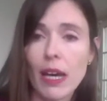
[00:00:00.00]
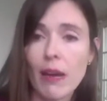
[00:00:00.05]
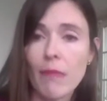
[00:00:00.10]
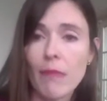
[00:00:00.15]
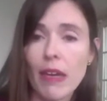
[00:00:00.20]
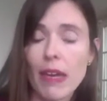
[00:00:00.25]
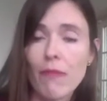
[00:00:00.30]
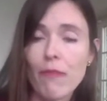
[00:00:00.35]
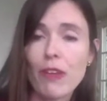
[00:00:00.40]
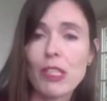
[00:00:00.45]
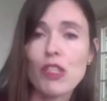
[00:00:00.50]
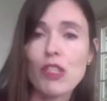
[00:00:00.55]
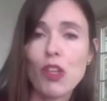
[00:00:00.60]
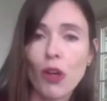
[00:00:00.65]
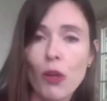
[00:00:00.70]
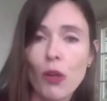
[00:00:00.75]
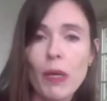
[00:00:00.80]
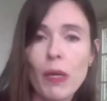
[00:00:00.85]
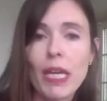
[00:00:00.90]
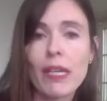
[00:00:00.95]
If it's
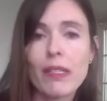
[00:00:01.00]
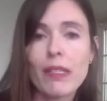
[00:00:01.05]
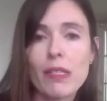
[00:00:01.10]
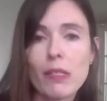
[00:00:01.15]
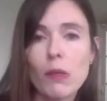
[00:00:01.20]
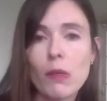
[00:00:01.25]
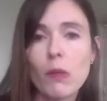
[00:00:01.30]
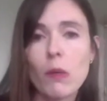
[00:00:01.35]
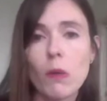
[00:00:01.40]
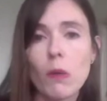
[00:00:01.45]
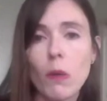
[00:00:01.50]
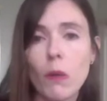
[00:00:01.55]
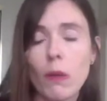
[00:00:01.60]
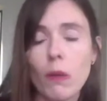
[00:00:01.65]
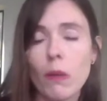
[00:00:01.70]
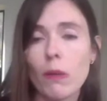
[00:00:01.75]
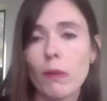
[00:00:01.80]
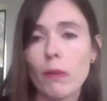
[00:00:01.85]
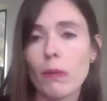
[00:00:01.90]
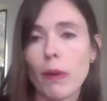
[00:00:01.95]
not a peer
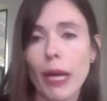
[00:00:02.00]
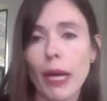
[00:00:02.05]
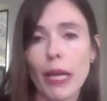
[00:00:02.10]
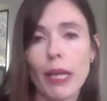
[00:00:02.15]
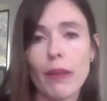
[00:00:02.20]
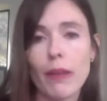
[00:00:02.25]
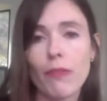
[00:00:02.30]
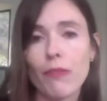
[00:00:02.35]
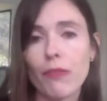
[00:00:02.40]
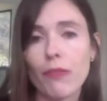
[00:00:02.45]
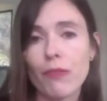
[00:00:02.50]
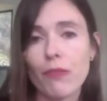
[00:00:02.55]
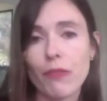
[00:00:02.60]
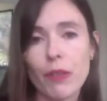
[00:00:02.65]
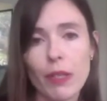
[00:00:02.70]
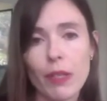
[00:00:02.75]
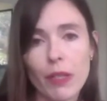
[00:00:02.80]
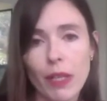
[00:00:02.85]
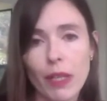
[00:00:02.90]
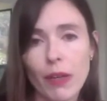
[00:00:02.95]
school, right,
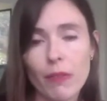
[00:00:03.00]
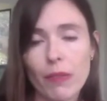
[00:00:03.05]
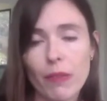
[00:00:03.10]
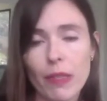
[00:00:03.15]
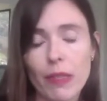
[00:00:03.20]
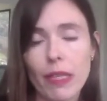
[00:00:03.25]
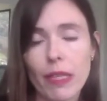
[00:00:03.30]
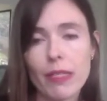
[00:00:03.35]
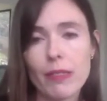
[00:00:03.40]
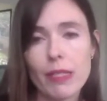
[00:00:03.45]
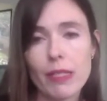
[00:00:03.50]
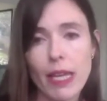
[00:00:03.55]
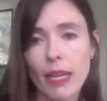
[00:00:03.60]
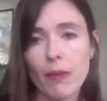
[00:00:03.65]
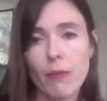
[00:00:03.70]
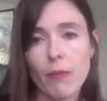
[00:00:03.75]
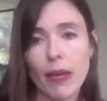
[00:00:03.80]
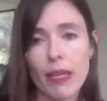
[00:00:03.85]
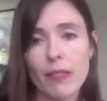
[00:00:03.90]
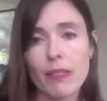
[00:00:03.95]
then
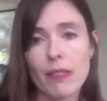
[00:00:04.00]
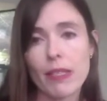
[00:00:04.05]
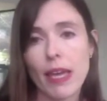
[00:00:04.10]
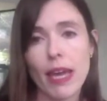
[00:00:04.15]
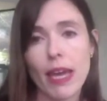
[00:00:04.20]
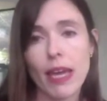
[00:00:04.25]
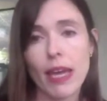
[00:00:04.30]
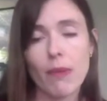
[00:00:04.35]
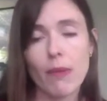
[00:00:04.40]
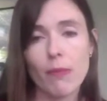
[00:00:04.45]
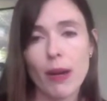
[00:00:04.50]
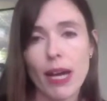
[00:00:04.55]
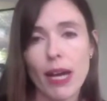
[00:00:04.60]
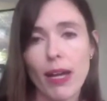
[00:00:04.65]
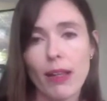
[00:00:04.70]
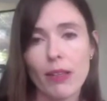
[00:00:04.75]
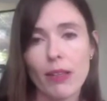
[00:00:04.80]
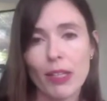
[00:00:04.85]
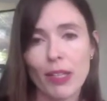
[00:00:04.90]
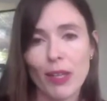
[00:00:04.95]
they may say,
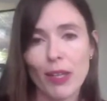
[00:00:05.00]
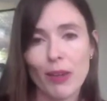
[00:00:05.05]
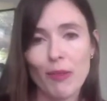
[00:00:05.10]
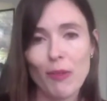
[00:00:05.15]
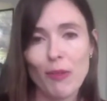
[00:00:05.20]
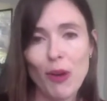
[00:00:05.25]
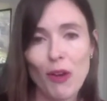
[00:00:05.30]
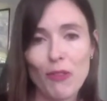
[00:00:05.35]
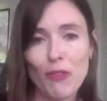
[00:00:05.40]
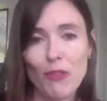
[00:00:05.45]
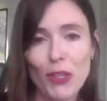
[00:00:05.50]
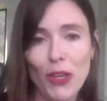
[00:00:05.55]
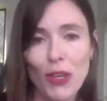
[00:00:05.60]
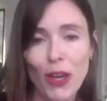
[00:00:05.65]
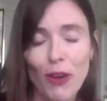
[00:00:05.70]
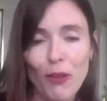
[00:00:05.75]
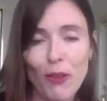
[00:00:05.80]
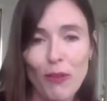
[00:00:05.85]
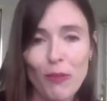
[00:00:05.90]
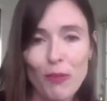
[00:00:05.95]
well, off you
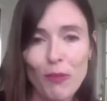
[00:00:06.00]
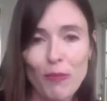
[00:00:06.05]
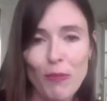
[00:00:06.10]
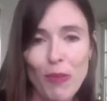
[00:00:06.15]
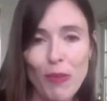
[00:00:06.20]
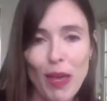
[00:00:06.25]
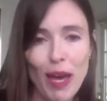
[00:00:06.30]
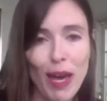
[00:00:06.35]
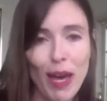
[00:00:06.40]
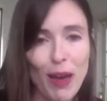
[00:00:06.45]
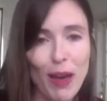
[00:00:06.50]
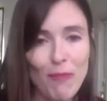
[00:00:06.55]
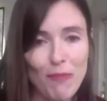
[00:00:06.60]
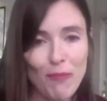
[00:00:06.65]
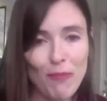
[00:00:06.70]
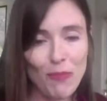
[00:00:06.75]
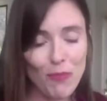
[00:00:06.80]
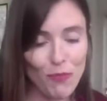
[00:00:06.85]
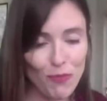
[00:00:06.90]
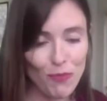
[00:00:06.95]
go.
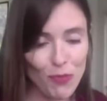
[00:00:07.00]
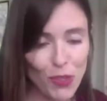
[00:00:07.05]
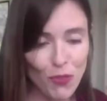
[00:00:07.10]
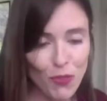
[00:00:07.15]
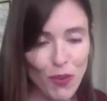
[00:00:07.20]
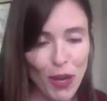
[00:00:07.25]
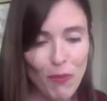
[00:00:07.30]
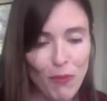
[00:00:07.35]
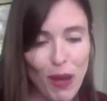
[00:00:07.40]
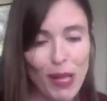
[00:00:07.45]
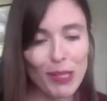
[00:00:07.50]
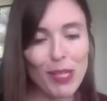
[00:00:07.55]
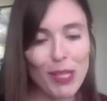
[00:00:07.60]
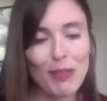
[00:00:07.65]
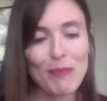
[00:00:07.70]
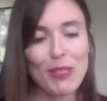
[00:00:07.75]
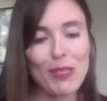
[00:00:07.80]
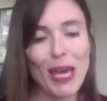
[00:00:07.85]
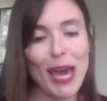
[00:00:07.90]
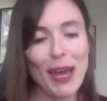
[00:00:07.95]
You're very
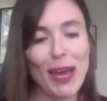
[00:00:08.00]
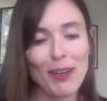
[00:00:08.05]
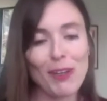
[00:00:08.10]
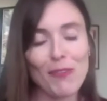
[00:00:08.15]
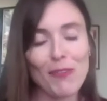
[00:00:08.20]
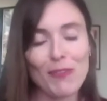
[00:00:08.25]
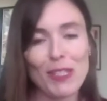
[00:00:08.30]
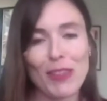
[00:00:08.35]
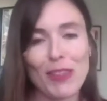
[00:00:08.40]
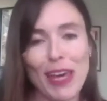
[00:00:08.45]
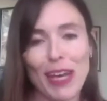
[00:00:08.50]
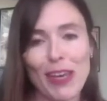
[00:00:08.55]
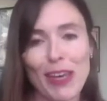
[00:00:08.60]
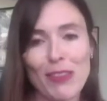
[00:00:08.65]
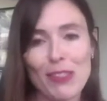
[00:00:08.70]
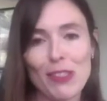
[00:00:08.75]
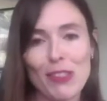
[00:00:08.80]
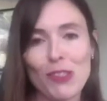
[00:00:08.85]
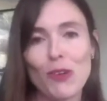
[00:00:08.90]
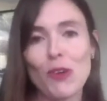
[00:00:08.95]
welcome to head off to that
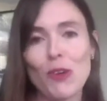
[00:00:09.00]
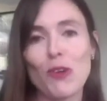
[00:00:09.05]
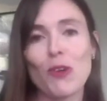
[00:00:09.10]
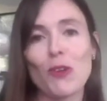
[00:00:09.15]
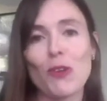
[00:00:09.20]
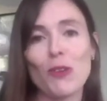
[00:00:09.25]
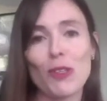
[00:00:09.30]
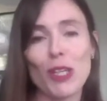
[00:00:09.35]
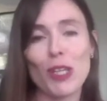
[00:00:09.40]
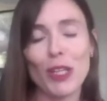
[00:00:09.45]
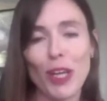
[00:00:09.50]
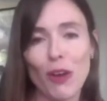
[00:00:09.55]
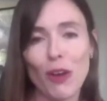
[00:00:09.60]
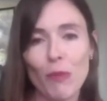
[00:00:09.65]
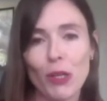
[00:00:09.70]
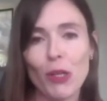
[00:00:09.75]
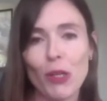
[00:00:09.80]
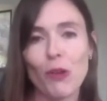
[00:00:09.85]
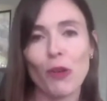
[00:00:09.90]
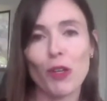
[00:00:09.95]
other school.
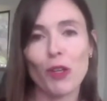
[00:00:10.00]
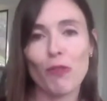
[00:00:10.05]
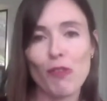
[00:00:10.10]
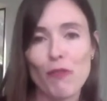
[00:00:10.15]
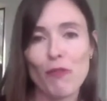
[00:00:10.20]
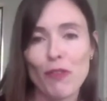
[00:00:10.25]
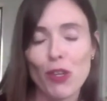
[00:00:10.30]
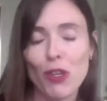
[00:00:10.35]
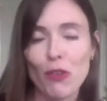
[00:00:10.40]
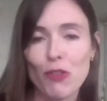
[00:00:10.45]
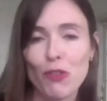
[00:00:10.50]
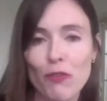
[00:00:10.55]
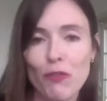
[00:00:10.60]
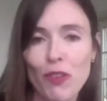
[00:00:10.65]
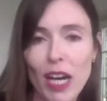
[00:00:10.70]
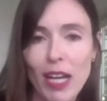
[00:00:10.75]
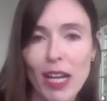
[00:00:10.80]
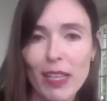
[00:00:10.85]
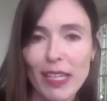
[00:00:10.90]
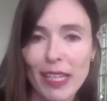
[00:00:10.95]
We're not going to review your
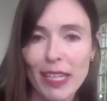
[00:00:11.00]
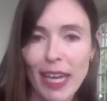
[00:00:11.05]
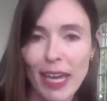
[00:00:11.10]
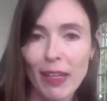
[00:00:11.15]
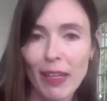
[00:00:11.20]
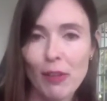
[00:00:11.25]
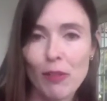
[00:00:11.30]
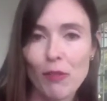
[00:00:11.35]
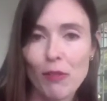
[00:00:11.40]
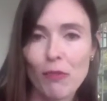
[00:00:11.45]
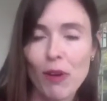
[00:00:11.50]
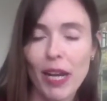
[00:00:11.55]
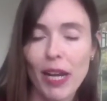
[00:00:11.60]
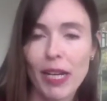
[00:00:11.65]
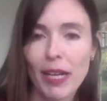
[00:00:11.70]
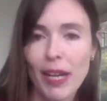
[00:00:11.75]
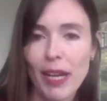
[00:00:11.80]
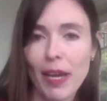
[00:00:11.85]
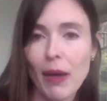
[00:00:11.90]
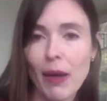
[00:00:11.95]
file again
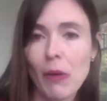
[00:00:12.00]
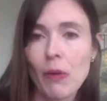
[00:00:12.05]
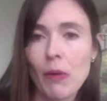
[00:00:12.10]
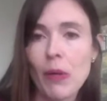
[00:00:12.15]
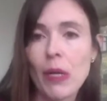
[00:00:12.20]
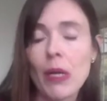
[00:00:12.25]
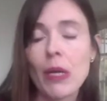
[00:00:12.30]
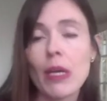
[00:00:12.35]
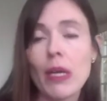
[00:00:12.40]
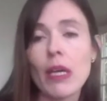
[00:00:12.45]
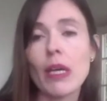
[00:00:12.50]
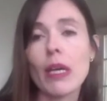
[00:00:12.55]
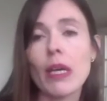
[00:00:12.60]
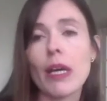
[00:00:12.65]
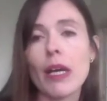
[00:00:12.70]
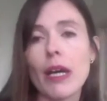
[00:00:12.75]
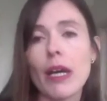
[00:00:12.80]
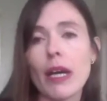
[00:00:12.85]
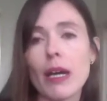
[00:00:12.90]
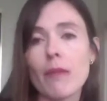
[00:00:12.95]
right
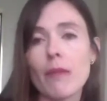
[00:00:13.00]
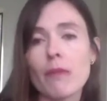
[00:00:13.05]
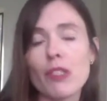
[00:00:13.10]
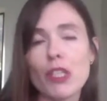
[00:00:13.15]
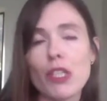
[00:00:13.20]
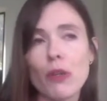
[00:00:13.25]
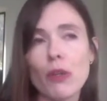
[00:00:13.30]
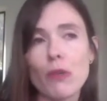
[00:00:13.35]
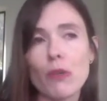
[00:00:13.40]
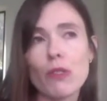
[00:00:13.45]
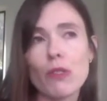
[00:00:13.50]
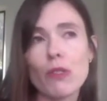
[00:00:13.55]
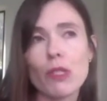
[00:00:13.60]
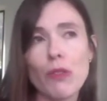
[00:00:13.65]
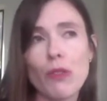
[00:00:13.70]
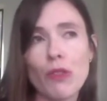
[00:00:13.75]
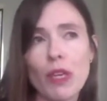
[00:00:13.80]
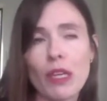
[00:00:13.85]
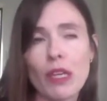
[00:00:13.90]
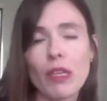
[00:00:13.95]
now. So
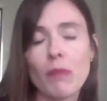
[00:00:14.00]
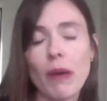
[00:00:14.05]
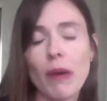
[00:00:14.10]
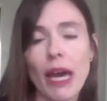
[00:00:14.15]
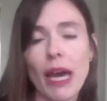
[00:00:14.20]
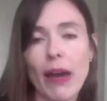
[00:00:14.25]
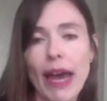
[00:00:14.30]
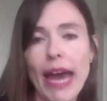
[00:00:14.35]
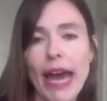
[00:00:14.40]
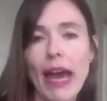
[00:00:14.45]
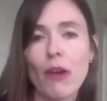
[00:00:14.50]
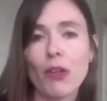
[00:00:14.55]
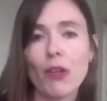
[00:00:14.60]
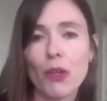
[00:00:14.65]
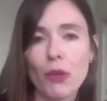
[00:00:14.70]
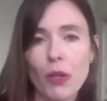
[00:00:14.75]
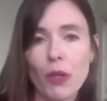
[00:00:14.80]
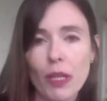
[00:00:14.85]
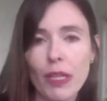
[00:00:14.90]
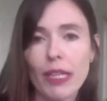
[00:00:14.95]
think about how
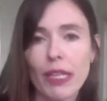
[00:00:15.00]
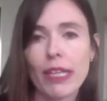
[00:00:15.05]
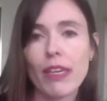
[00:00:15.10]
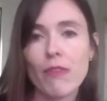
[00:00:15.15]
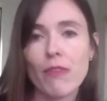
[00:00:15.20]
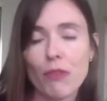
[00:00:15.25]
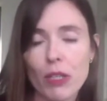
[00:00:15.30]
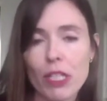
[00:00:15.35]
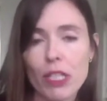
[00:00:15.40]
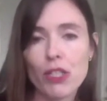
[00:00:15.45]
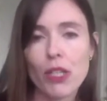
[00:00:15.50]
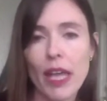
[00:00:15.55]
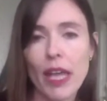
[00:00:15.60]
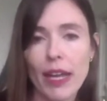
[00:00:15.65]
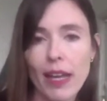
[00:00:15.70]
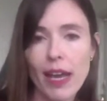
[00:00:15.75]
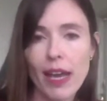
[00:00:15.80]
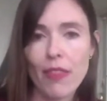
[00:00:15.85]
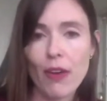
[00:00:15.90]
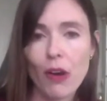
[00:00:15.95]
you can leverage
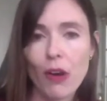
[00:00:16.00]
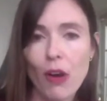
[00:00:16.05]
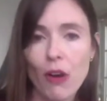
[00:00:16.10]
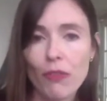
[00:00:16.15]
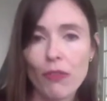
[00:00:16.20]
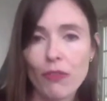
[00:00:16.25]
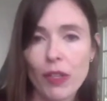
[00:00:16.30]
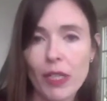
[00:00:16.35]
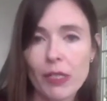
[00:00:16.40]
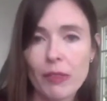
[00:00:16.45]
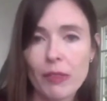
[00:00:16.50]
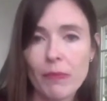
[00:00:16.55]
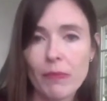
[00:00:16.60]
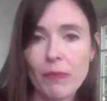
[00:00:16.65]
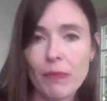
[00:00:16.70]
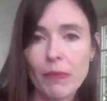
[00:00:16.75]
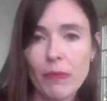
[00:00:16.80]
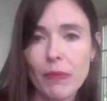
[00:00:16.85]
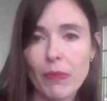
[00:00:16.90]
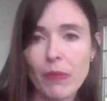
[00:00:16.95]
that other offer.
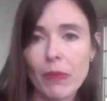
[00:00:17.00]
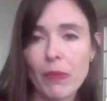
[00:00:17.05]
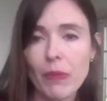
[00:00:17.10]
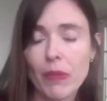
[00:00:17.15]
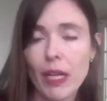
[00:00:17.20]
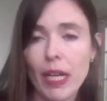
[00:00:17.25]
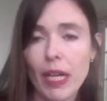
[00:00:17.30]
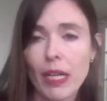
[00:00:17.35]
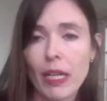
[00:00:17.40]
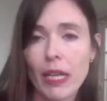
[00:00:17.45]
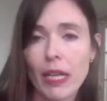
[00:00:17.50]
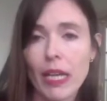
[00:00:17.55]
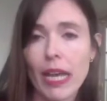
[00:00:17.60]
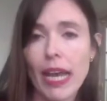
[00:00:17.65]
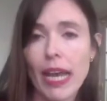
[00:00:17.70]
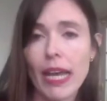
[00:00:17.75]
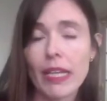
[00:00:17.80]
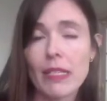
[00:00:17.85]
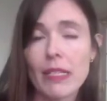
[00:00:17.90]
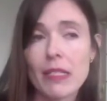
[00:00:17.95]
All right.
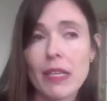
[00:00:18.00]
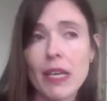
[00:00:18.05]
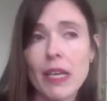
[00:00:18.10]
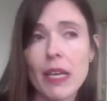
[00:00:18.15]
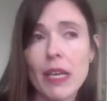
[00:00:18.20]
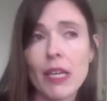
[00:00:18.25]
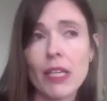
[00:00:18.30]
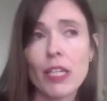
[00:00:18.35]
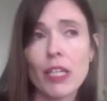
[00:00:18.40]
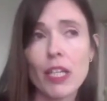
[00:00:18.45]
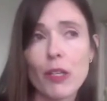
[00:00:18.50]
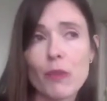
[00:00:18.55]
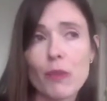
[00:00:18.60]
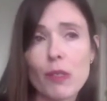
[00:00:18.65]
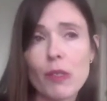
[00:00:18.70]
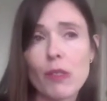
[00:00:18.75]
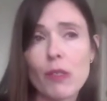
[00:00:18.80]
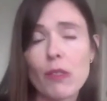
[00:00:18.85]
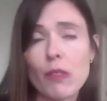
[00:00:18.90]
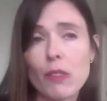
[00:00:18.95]
And
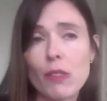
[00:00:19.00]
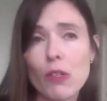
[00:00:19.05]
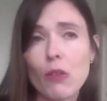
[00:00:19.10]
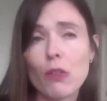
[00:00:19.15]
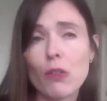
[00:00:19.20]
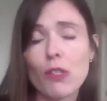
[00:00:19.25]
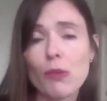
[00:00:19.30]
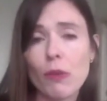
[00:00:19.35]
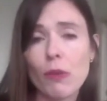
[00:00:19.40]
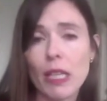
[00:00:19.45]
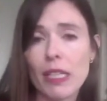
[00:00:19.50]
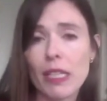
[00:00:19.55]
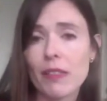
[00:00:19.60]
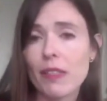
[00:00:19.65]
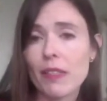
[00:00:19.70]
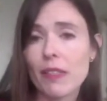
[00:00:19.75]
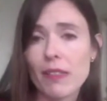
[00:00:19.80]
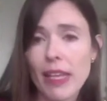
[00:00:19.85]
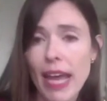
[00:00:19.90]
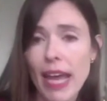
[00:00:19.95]
schools will
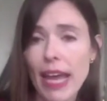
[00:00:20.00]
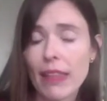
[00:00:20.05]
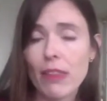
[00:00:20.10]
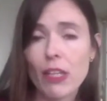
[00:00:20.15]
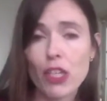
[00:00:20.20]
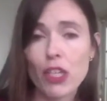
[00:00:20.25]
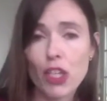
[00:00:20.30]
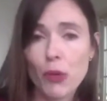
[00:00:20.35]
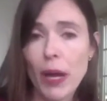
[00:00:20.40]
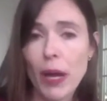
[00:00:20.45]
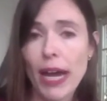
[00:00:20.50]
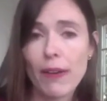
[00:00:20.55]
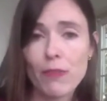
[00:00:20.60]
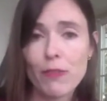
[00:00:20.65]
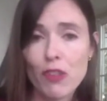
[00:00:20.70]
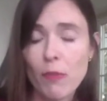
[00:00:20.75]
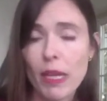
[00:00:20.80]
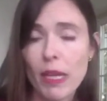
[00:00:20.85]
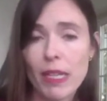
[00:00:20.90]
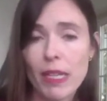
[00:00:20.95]
understand that you
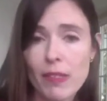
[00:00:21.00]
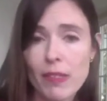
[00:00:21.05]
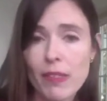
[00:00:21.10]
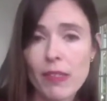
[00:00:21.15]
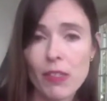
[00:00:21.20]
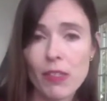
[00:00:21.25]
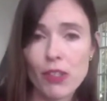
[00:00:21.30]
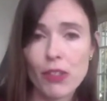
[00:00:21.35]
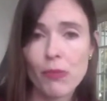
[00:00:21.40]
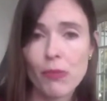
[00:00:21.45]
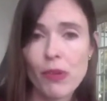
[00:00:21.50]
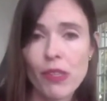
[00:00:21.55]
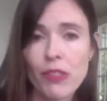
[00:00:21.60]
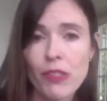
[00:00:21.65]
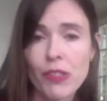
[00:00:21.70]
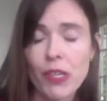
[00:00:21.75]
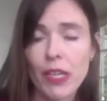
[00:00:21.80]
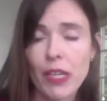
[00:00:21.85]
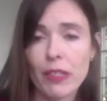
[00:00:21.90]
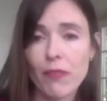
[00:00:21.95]
have to make a decision with
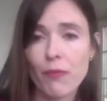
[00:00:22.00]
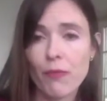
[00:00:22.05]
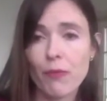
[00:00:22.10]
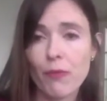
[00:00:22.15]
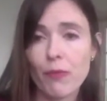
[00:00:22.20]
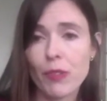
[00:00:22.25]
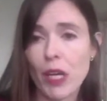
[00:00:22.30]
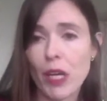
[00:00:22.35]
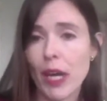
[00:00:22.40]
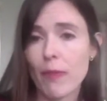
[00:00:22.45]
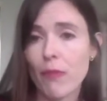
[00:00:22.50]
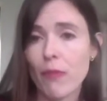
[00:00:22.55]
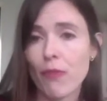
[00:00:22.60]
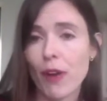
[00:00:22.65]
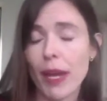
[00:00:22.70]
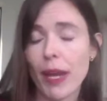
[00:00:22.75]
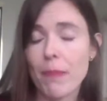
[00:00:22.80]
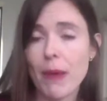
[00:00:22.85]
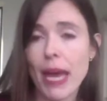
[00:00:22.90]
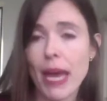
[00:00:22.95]
a certain time
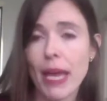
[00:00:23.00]
frame.